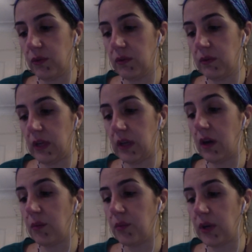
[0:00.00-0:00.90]
the
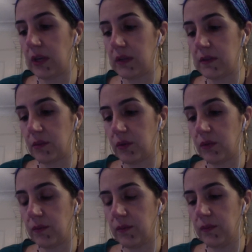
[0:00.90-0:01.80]

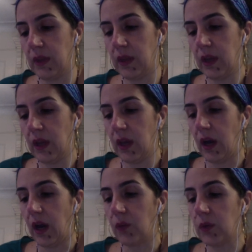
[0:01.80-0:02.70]
incomprehensible.
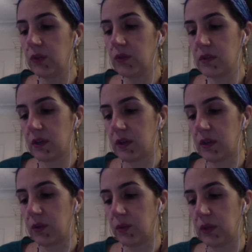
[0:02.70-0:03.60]
I want to
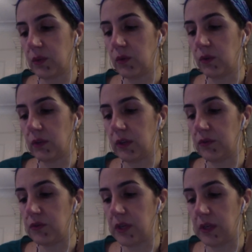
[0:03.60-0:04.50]
start with the world of
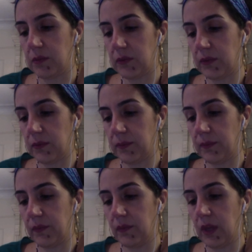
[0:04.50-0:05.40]
dreams.
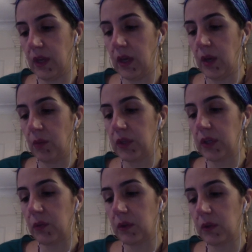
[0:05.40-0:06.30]
But
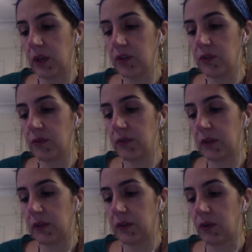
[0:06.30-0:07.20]
I will not reveal
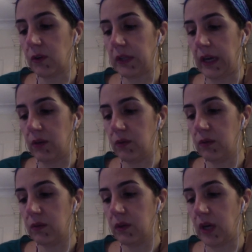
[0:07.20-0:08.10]
it all now.
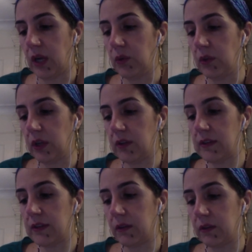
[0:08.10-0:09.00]
I will not
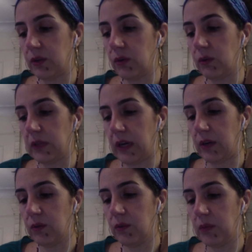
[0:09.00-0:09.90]
tell the whole
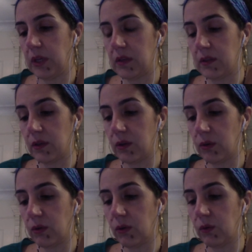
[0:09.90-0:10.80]
now, because the
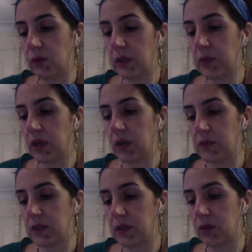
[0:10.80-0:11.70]
whole only
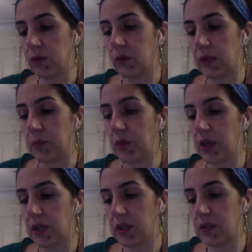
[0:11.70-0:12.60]
becomes the whole in
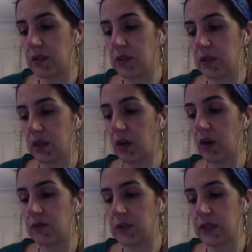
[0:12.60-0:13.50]
parts, in
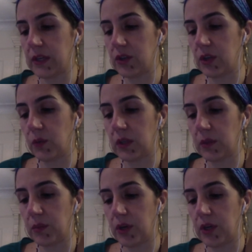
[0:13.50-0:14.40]
conversation with the
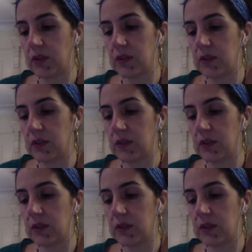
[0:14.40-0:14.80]
parts,